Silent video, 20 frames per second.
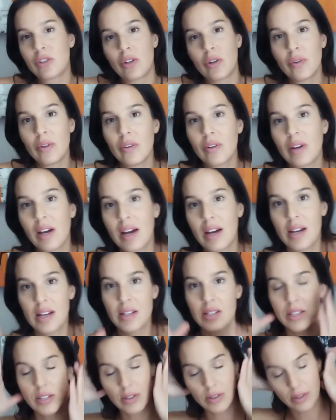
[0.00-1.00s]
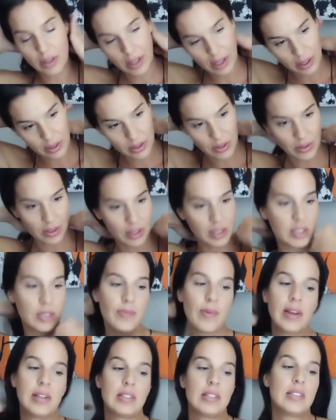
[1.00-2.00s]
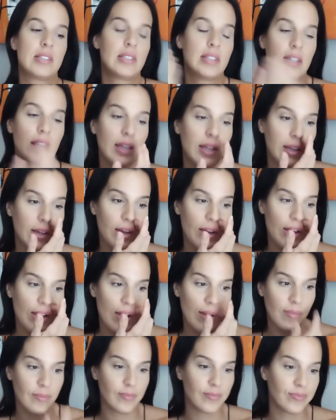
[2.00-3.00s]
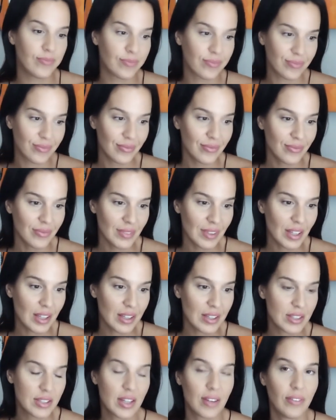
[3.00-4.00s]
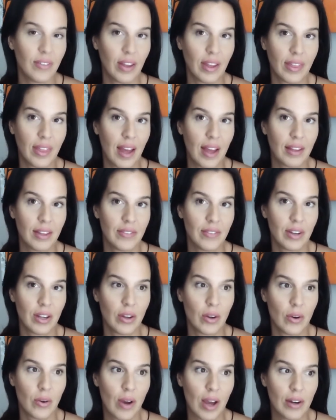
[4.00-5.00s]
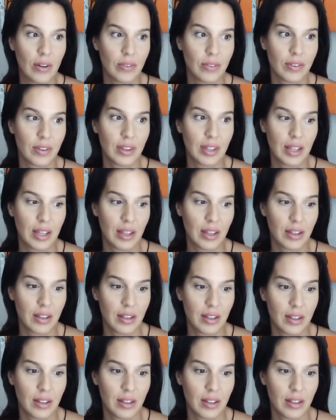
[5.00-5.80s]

going to show you guys, so like don't expect to see um, stuff like that in the video, I don't think.